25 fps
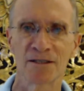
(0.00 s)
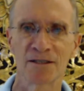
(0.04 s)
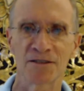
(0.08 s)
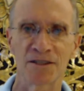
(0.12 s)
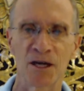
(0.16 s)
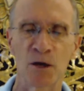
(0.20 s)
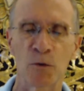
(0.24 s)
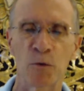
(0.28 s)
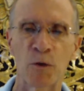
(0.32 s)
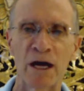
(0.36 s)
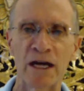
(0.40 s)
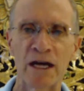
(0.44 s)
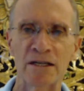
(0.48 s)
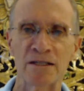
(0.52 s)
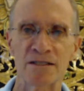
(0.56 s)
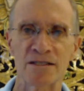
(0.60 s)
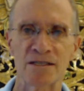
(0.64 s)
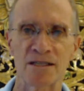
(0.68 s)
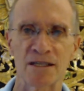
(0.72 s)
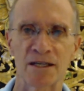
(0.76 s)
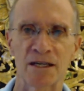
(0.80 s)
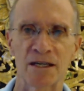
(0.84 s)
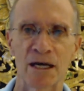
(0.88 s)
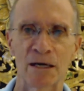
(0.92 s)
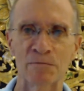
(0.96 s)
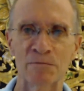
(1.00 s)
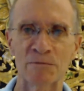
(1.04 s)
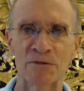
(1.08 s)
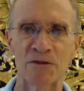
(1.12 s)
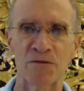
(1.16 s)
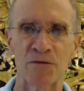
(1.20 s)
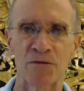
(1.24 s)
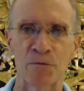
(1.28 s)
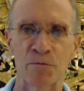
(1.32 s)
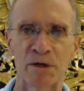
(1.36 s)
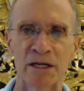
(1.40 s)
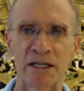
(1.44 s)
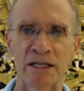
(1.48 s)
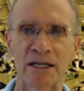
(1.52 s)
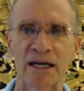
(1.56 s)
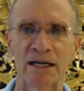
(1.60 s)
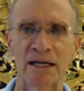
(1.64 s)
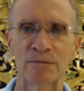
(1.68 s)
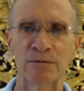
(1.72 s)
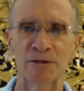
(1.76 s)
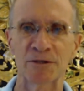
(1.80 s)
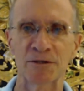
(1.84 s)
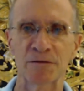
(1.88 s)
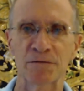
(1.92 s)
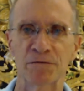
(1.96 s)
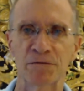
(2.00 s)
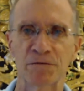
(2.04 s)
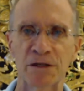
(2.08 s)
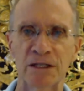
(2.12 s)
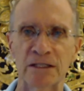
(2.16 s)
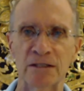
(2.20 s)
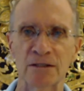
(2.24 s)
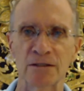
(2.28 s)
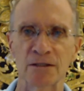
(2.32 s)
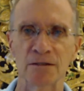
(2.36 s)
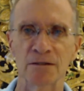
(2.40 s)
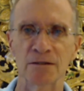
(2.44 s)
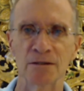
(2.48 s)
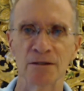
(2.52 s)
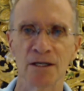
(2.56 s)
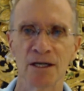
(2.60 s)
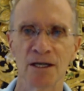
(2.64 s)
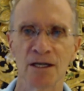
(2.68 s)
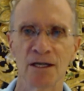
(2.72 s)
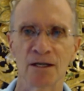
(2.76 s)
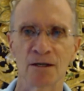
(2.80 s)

the awareness that comes from being able to feel